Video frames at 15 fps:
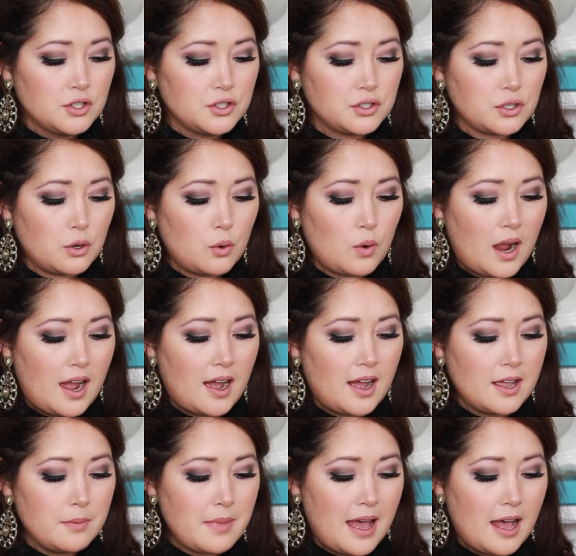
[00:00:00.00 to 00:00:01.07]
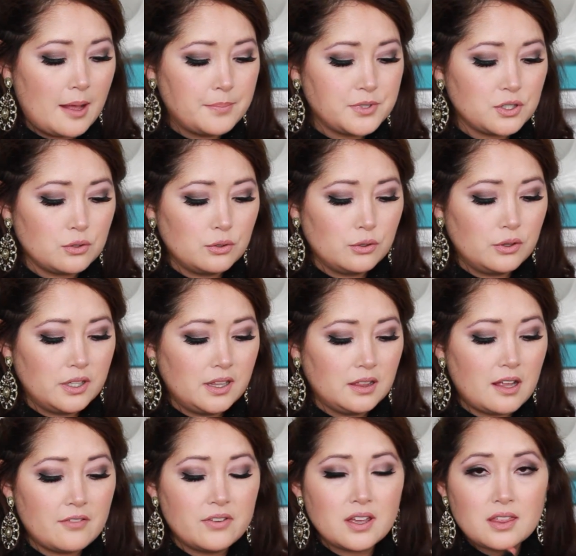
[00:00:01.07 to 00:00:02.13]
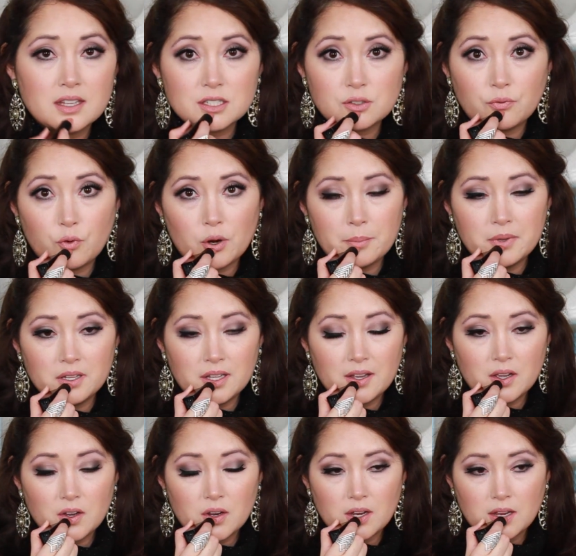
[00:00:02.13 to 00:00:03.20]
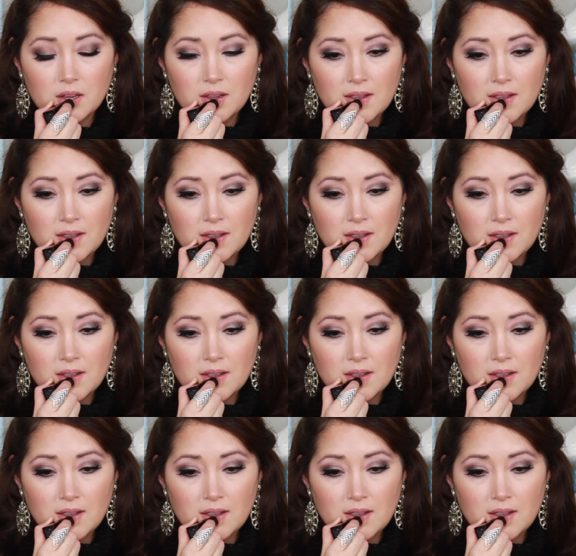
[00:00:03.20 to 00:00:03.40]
So I am absolutely loving this formula.